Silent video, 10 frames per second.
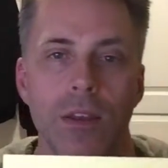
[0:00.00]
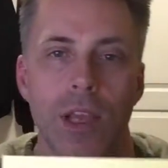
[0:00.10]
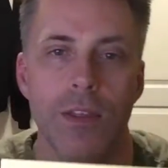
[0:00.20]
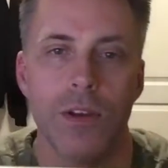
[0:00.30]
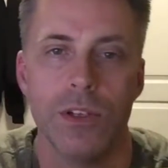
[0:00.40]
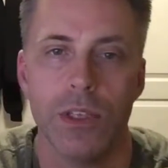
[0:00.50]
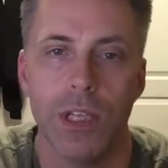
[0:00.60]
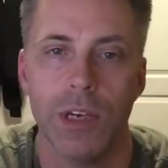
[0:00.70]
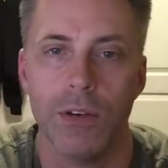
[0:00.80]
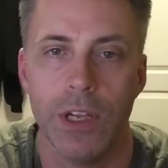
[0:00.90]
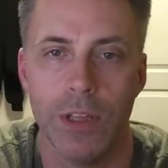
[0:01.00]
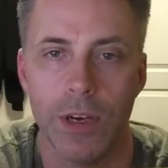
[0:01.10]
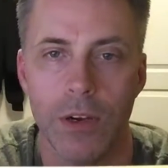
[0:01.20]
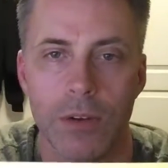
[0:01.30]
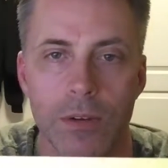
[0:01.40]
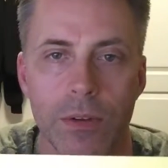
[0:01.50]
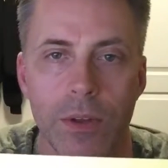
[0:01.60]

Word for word: Okay, there's the link right there.